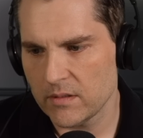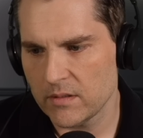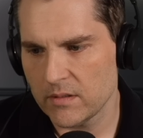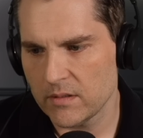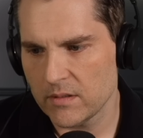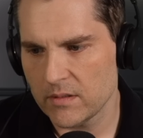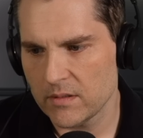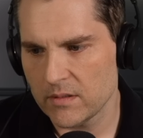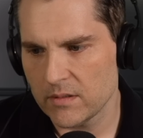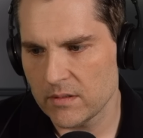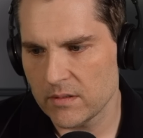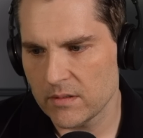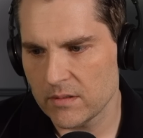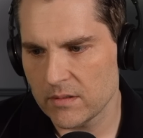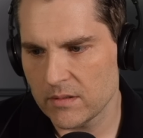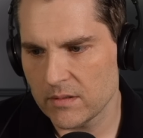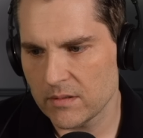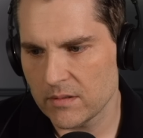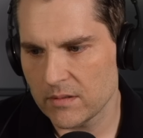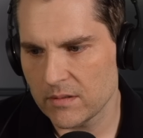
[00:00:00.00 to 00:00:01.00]
Turn is the
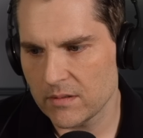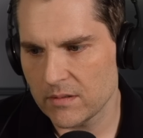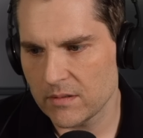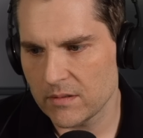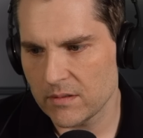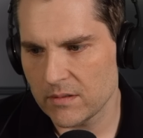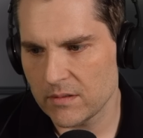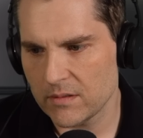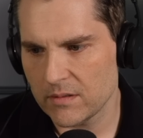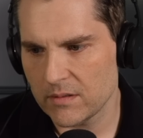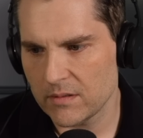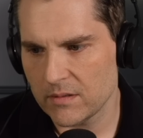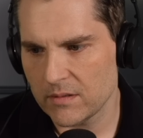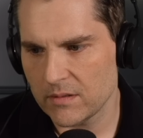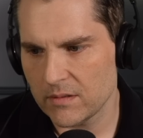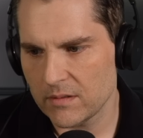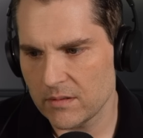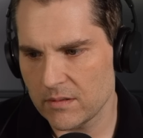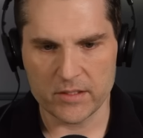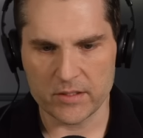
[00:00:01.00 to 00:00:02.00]
three of spades.
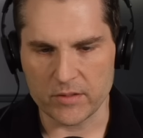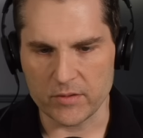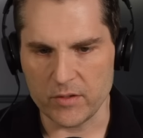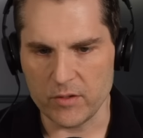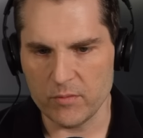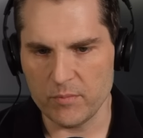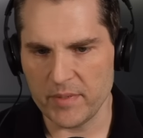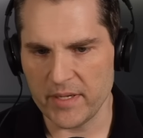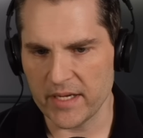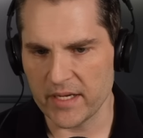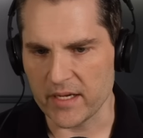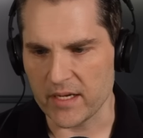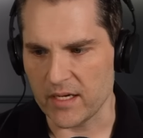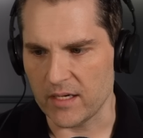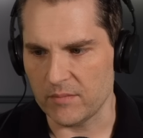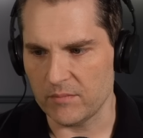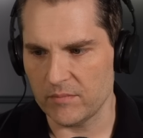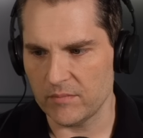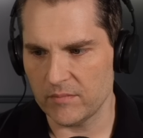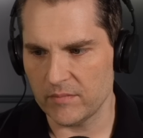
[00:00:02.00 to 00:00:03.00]
So you pick
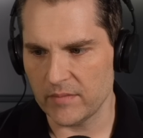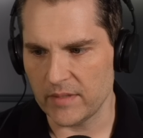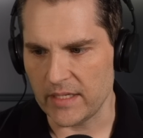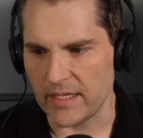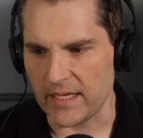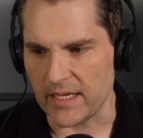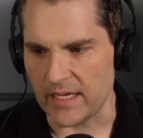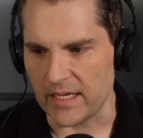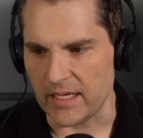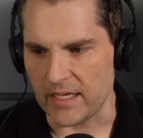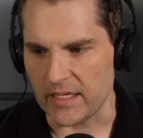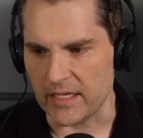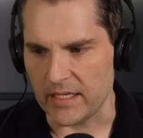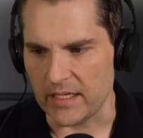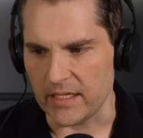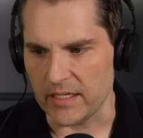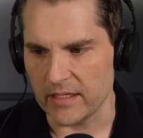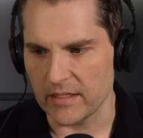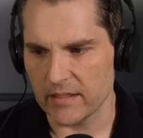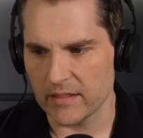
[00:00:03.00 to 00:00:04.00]
up
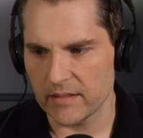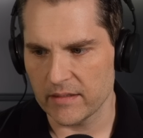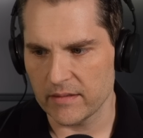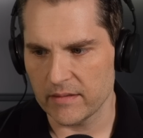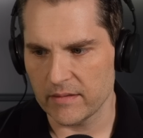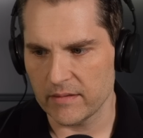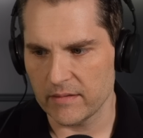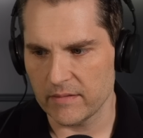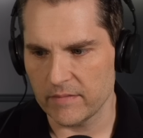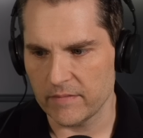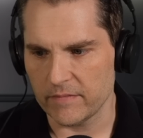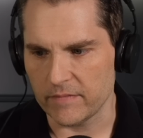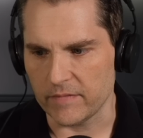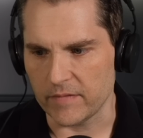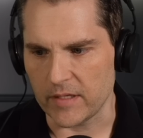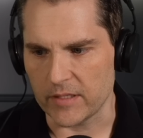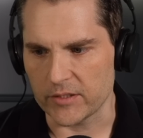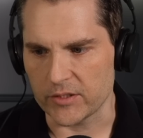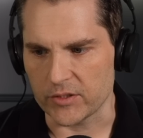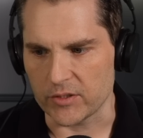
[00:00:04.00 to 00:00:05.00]
a
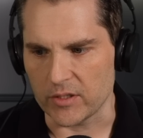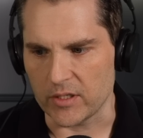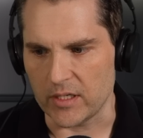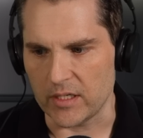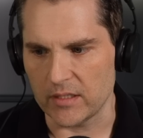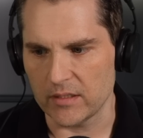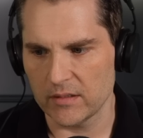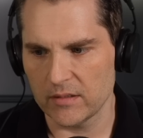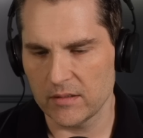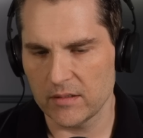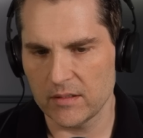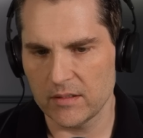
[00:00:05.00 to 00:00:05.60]
flush draw.